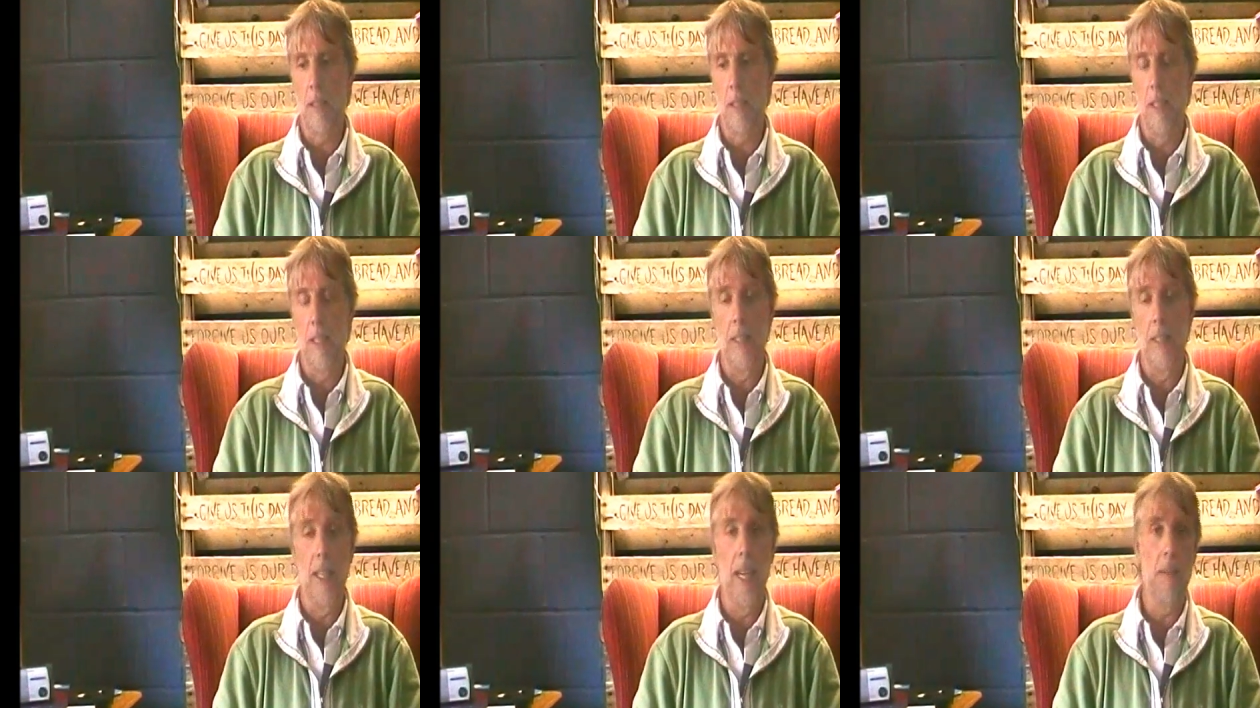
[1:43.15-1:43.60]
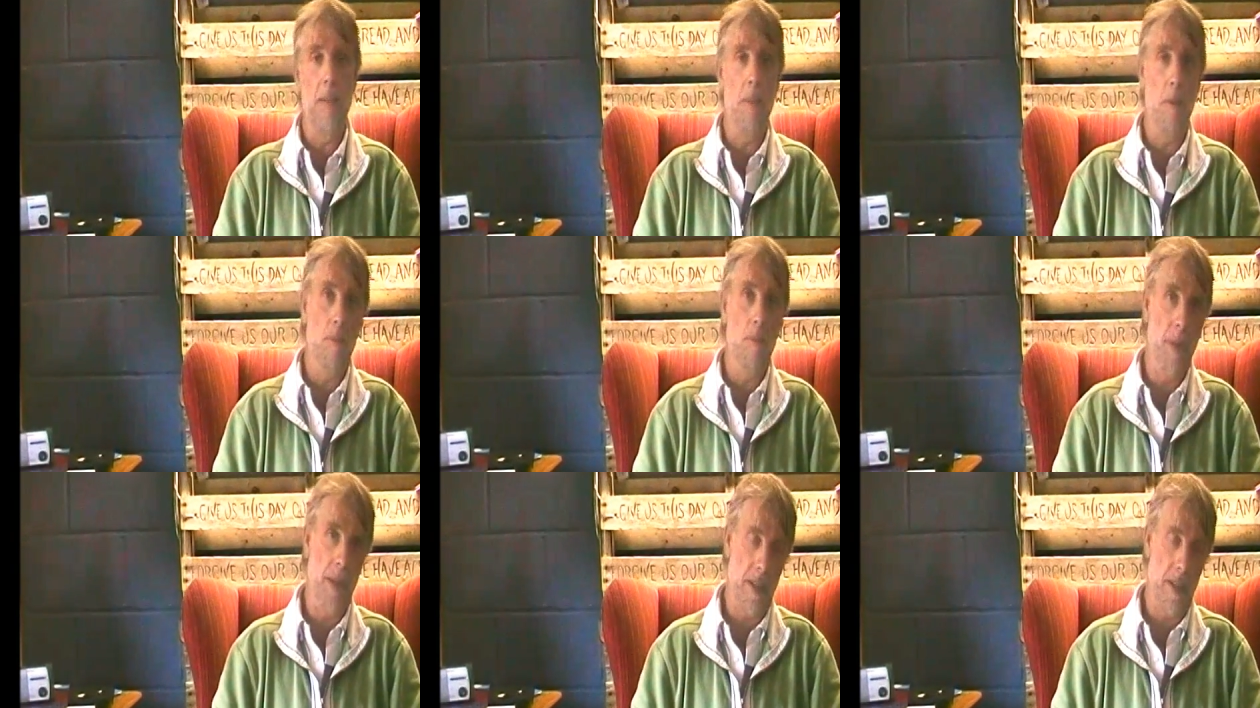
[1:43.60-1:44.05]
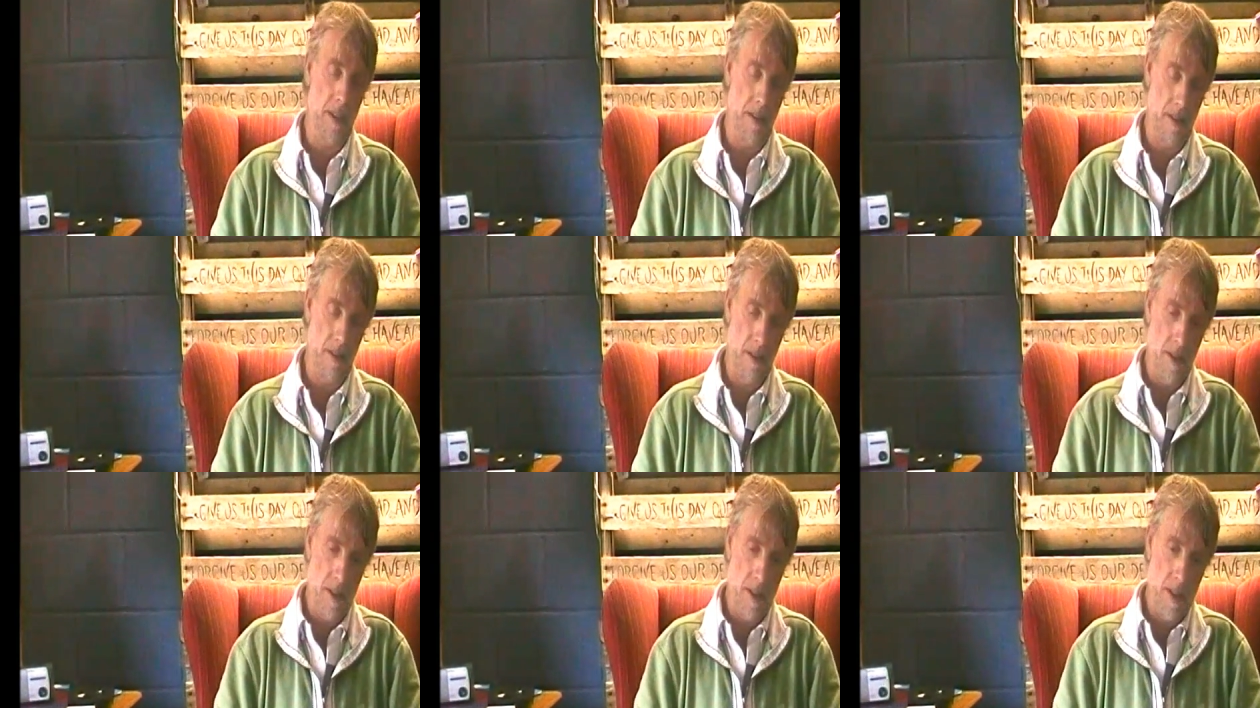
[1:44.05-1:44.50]
and the apple
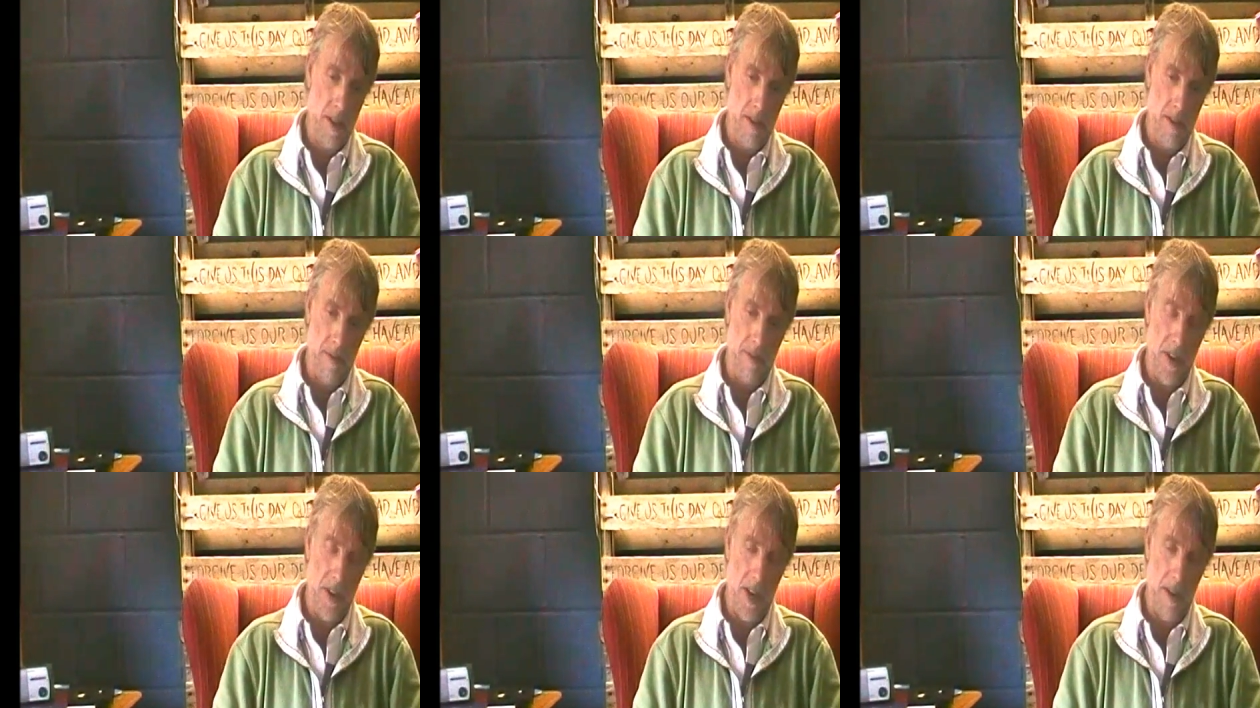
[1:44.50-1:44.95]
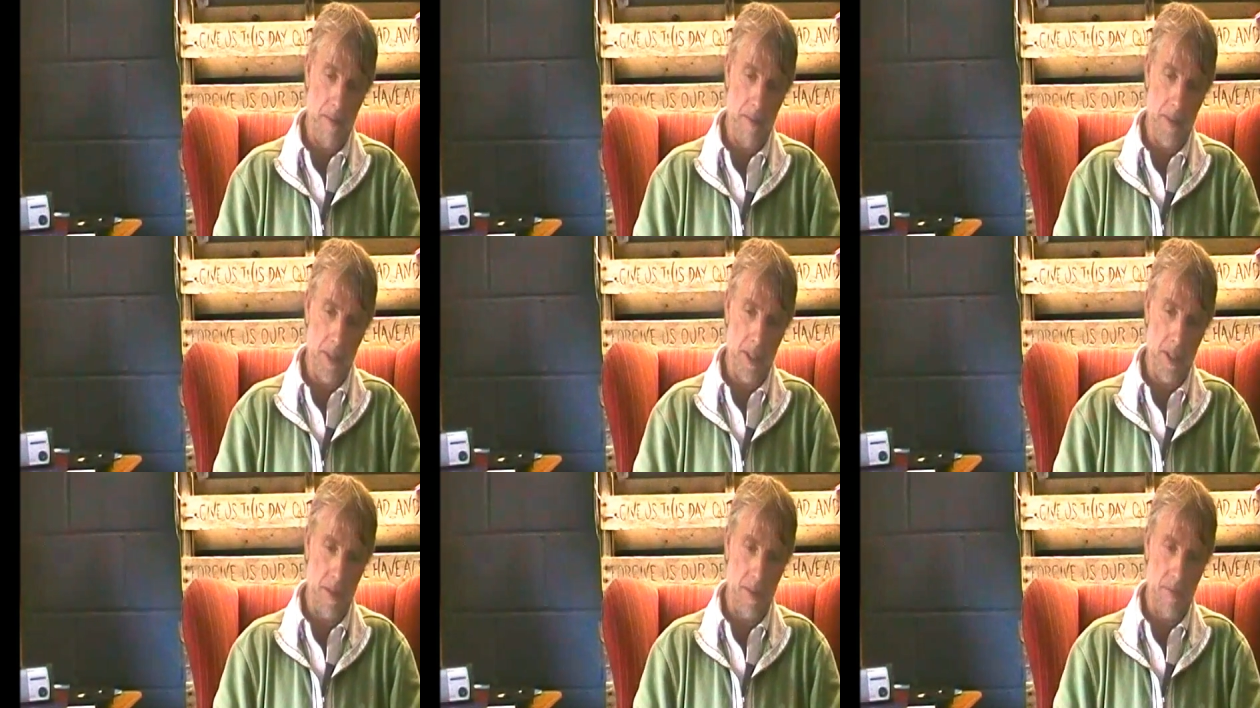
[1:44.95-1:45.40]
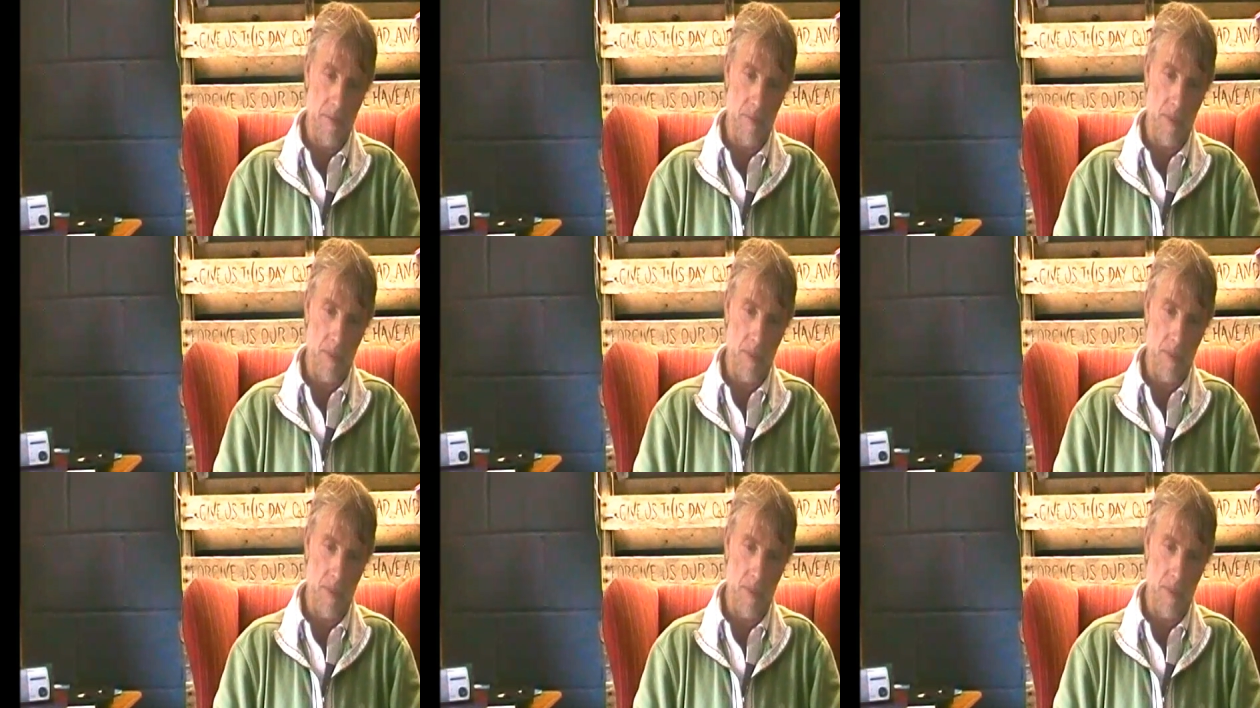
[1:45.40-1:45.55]
picking farms,